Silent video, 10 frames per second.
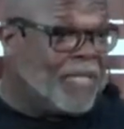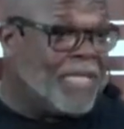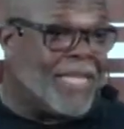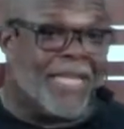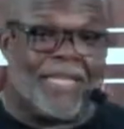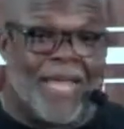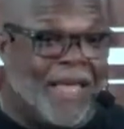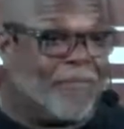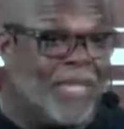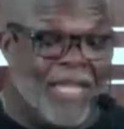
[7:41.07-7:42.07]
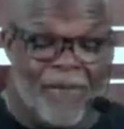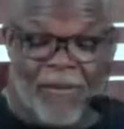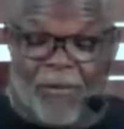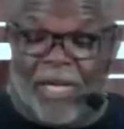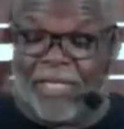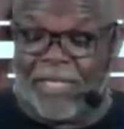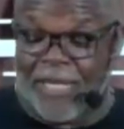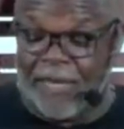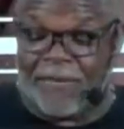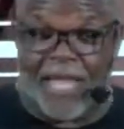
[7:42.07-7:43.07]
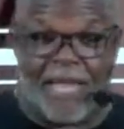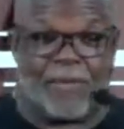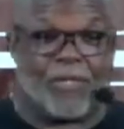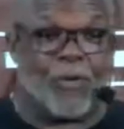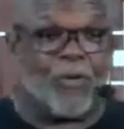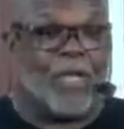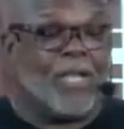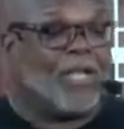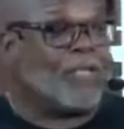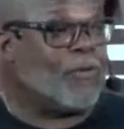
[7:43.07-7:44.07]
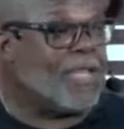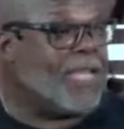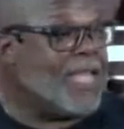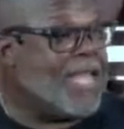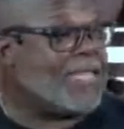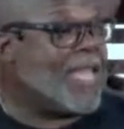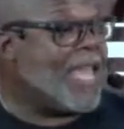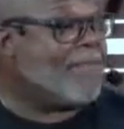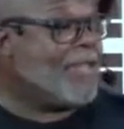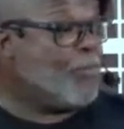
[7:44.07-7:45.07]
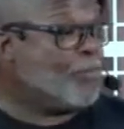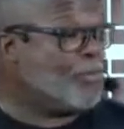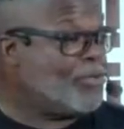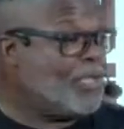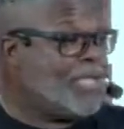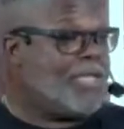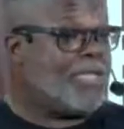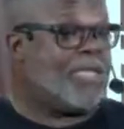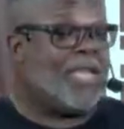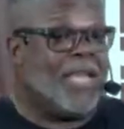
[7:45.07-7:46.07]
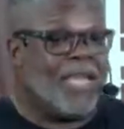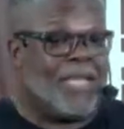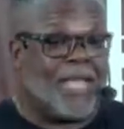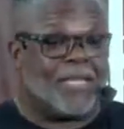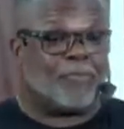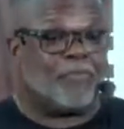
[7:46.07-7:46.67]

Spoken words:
They cannot be everywhere at the same time. So Satan has to have helpers. He has